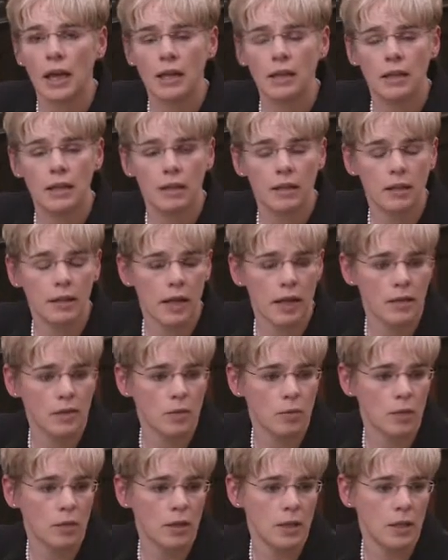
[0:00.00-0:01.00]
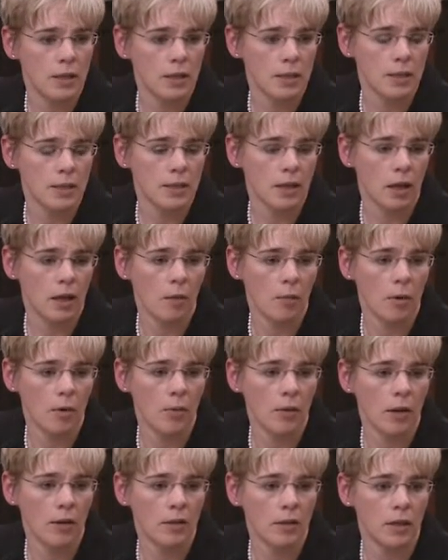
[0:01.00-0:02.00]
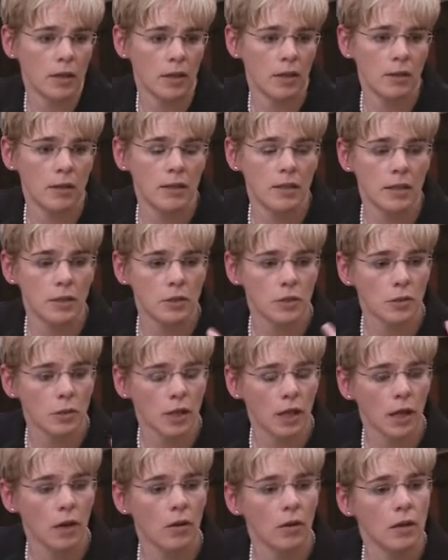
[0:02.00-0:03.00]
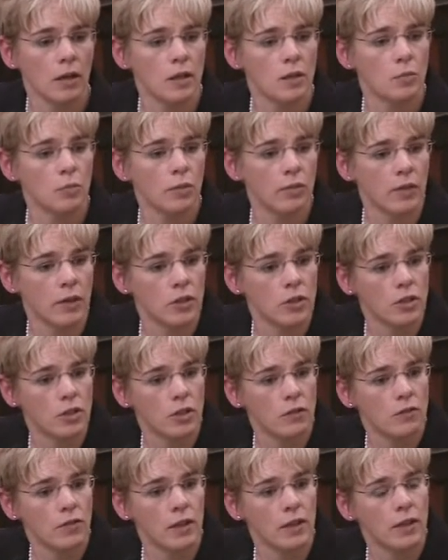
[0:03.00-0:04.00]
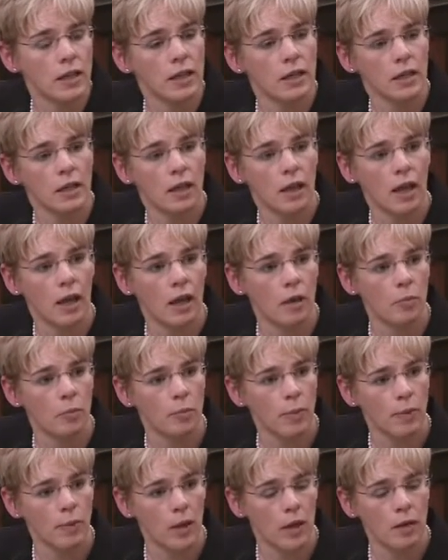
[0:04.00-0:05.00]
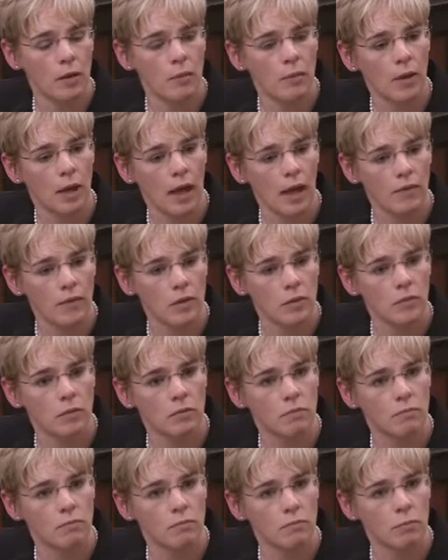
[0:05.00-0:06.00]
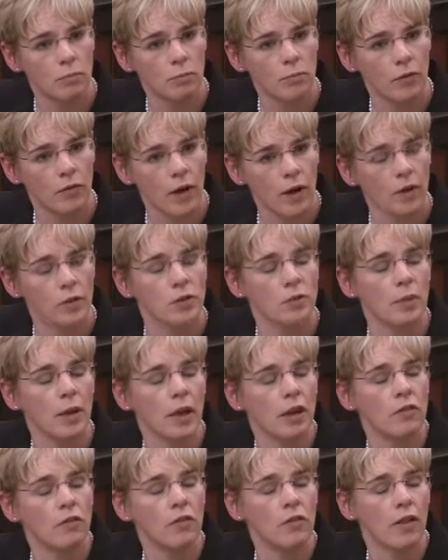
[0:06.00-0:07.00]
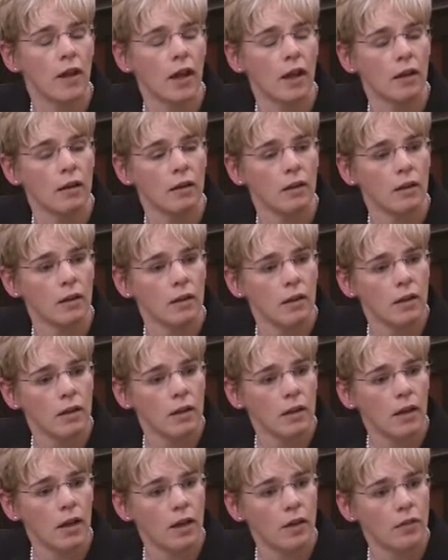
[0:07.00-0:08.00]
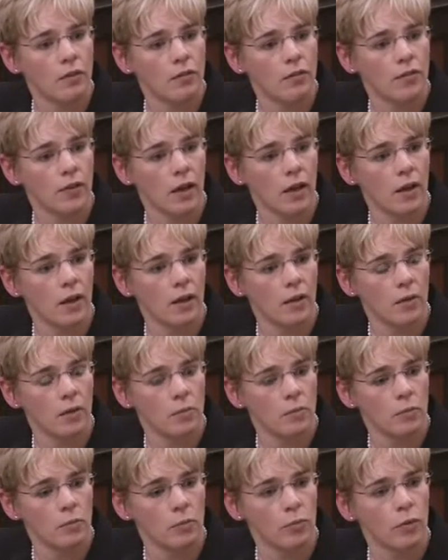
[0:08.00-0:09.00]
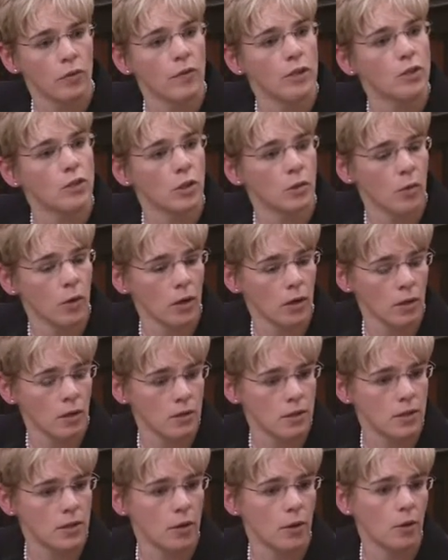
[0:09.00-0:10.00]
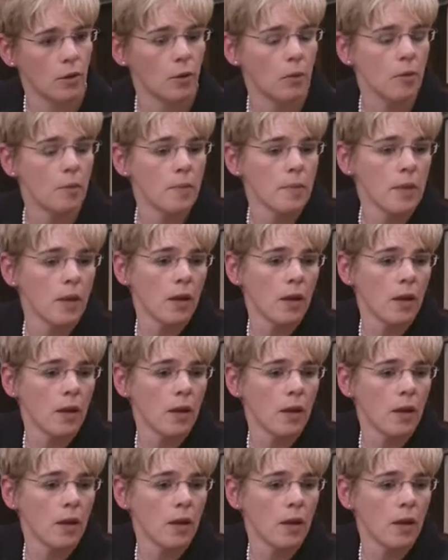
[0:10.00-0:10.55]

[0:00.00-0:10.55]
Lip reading: And then the last one is around dental caries prevention funding and having providers paid for that kind of prevention work. So